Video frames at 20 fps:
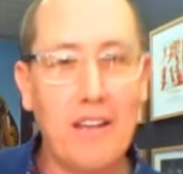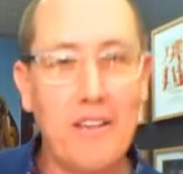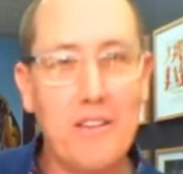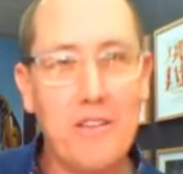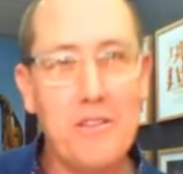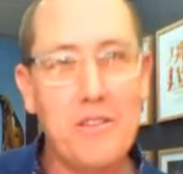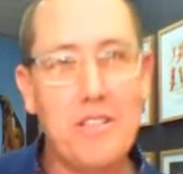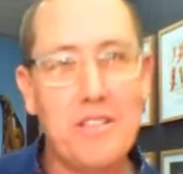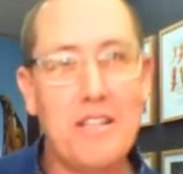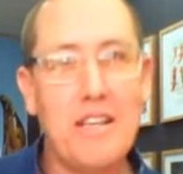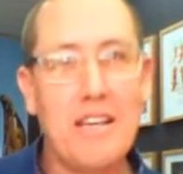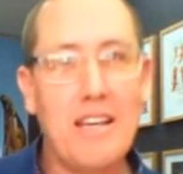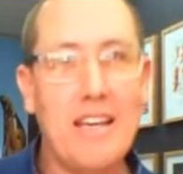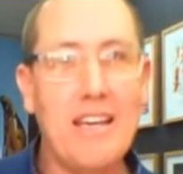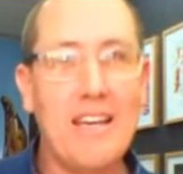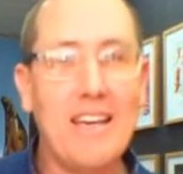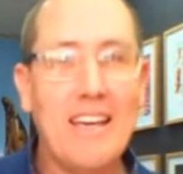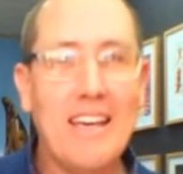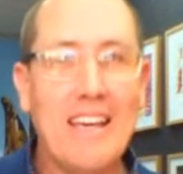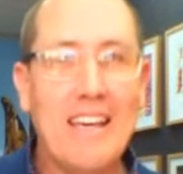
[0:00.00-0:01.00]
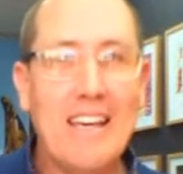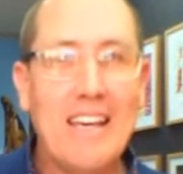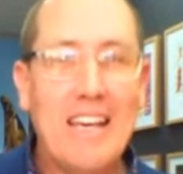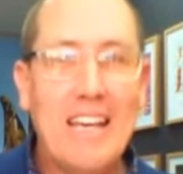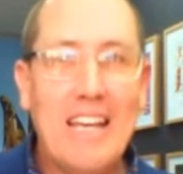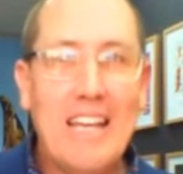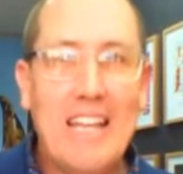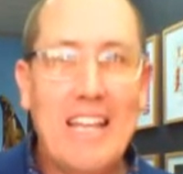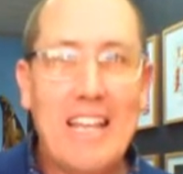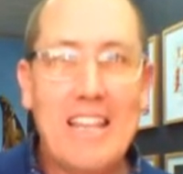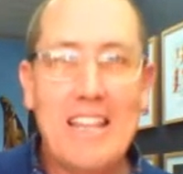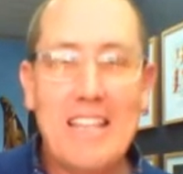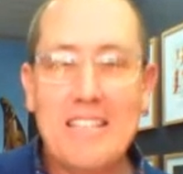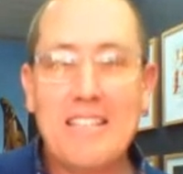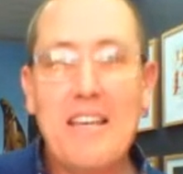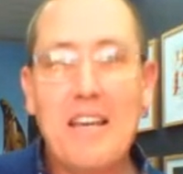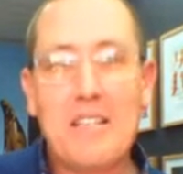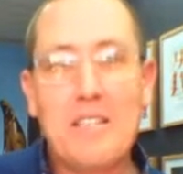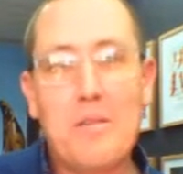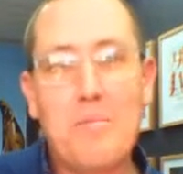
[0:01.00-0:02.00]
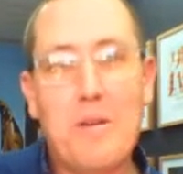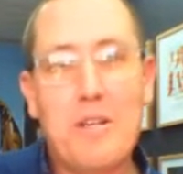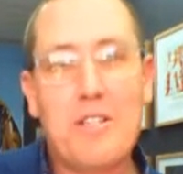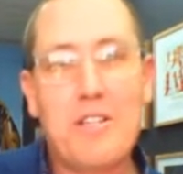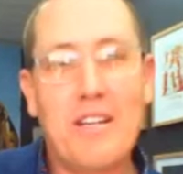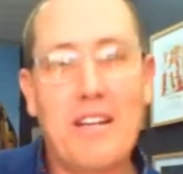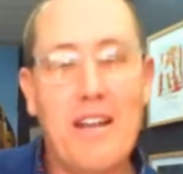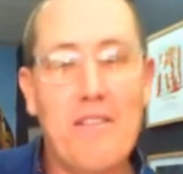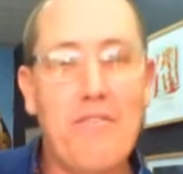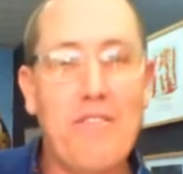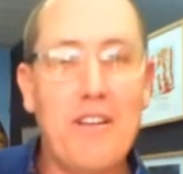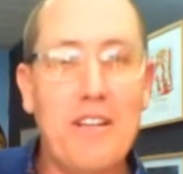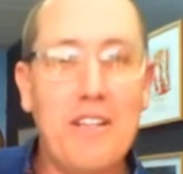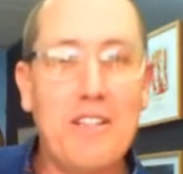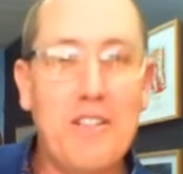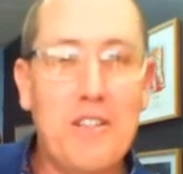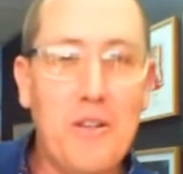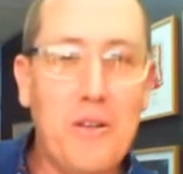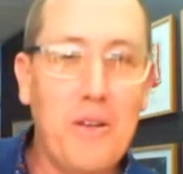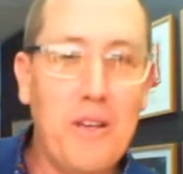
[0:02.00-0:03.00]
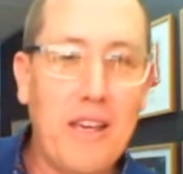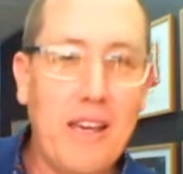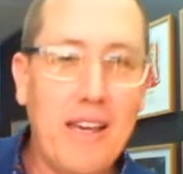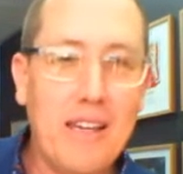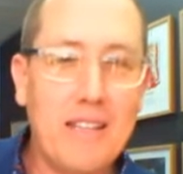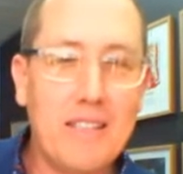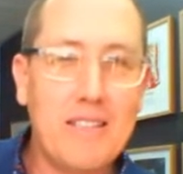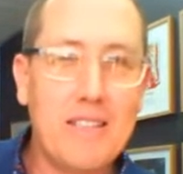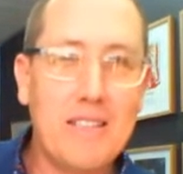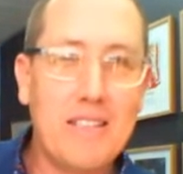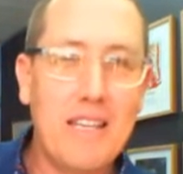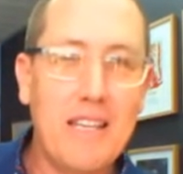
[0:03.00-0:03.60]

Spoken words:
You steer this exhibition every 2 years.